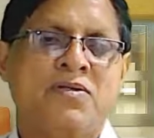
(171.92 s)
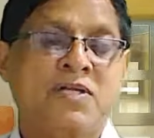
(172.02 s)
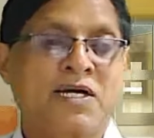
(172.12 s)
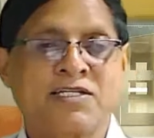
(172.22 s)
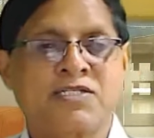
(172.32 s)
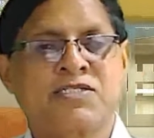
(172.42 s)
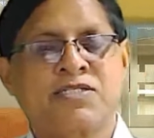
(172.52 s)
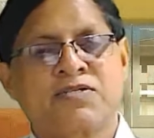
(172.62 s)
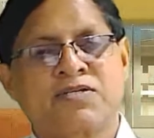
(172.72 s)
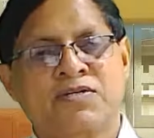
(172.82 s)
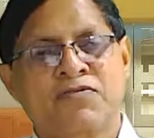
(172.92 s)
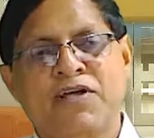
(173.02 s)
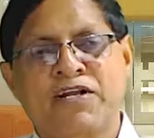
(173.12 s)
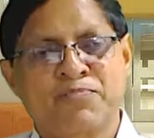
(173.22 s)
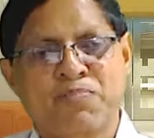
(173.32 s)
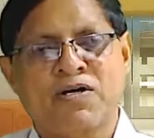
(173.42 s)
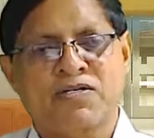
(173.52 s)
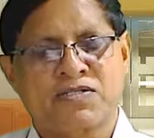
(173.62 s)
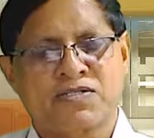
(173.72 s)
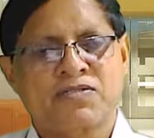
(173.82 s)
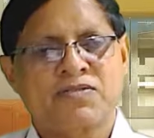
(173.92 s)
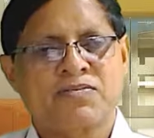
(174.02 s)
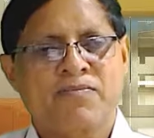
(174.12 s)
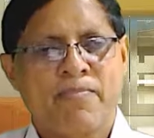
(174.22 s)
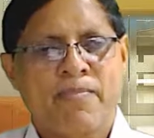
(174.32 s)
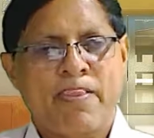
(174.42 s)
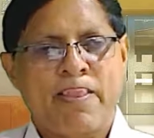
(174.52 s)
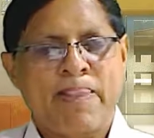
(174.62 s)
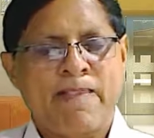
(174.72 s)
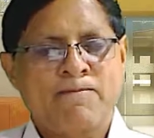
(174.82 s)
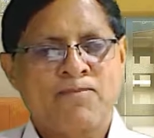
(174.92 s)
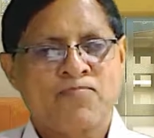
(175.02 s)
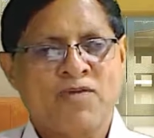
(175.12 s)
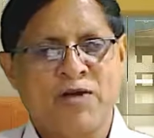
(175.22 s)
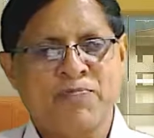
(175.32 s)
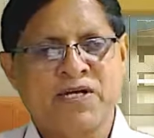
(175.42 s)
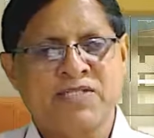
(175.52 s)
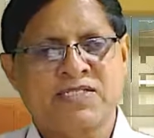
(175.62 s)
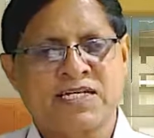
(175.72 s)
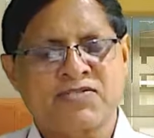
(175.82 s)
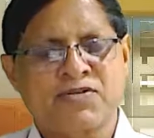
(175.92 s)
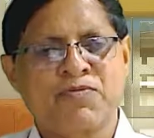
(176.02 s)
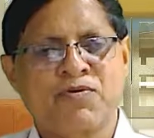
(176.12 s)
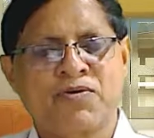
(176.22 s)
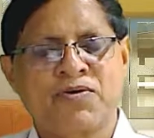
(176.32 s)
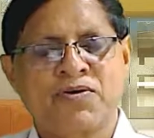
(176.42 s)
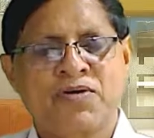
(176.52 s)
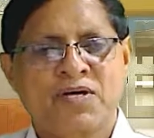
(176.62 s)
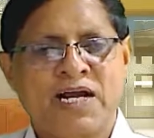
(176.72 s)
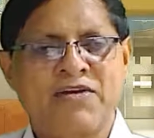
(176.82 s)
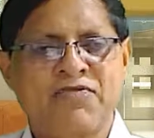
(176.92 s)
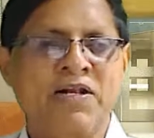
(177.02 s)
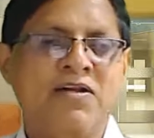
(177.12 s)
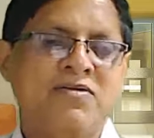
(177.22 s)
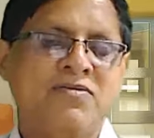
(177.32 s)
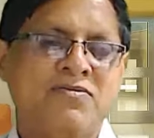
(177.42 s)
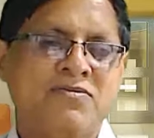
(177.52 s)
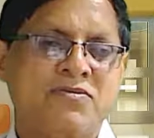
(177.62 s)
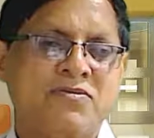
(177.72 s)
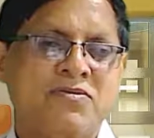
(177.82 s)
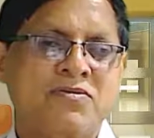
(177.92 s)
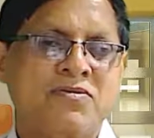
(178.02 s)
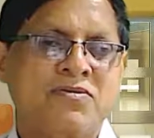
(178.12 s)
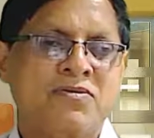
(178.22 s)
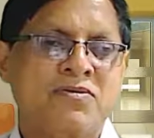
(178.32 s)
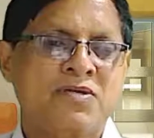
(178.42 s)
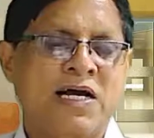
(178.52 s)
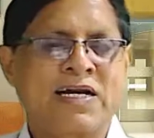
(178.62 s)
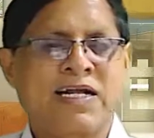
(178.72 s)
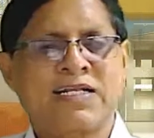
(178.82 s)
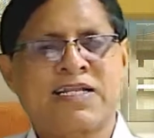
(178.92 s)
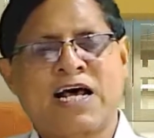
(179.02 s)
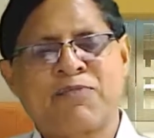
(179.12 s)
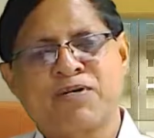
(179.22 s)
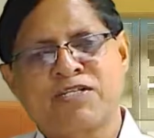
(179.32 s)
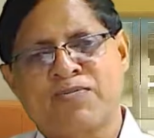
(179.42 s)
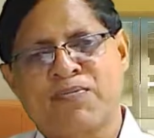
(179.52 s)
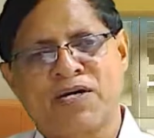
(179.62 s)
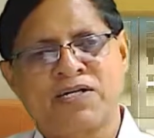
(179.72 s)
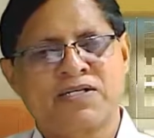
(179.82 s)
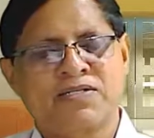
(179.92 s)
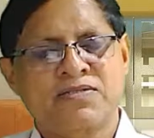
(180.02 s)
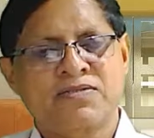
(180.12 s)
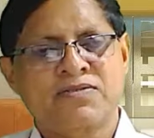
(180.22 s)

That is very important. The RP is just removed at will and another RP is appointed.